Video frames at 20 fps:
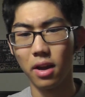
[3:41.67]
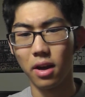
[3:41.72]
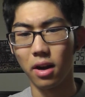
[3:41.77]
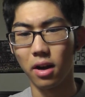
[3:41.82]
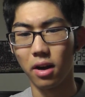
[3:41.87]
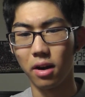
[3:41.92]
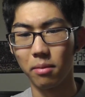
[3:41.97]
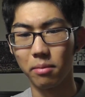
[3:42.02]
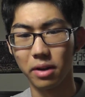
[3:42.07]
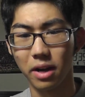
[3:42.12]

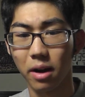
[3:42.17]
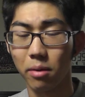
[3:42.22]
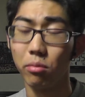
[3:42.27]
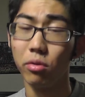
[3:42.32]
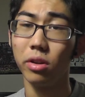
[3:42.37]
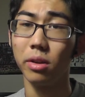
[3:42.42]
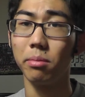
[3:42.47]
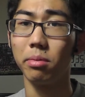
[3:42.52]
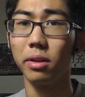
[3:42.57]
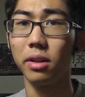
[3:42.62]
But yeah, I'm
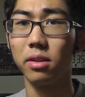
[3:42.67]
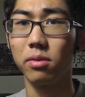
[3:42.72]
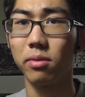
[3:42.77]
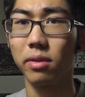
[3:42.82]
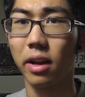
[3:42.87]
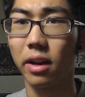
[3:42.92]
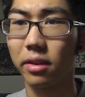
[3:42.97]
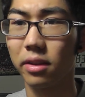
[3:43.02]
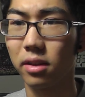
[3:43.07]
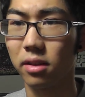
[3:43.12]
really pleased
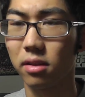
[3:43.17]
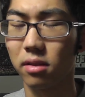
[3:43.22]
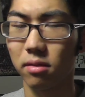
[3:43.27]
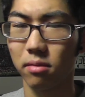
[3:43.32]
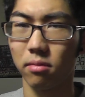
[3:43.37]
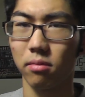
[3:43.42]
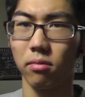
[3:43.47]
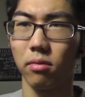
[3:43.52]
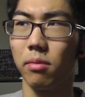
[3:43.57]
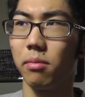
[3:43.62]
with how this.
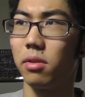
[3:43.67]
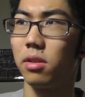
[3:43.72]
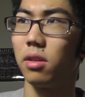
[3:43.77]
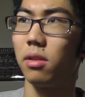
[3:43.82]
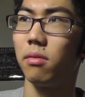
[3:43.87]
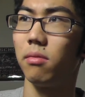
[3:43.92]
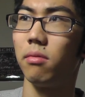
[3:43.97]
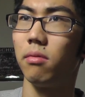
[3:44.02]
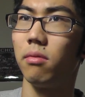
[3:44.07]
Let me see.